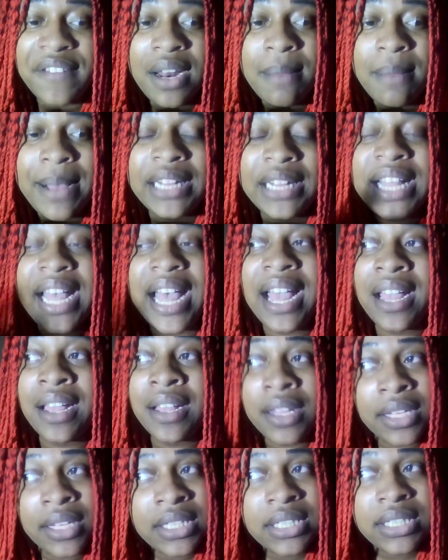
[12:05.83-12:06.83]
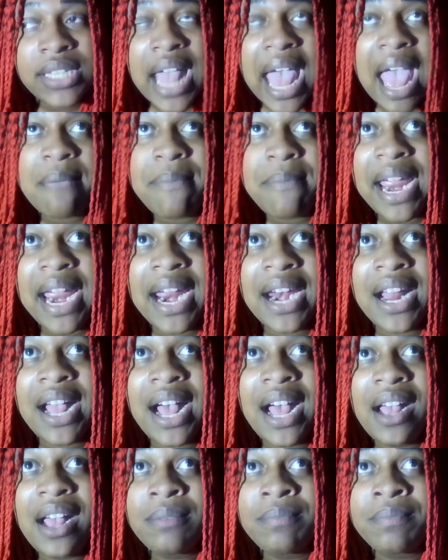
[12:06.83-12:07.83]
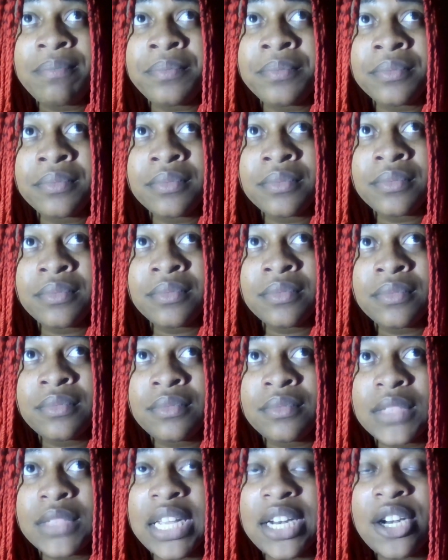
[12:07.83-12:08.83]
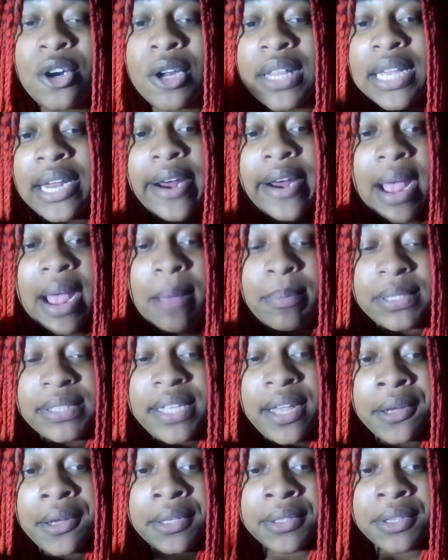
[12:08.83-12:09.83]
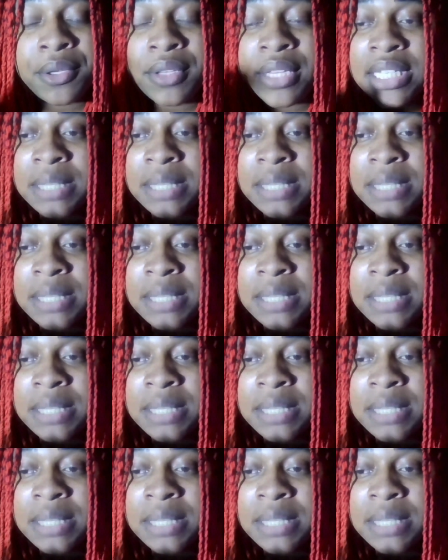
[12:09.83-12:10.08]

about that, I made an earlier episode through this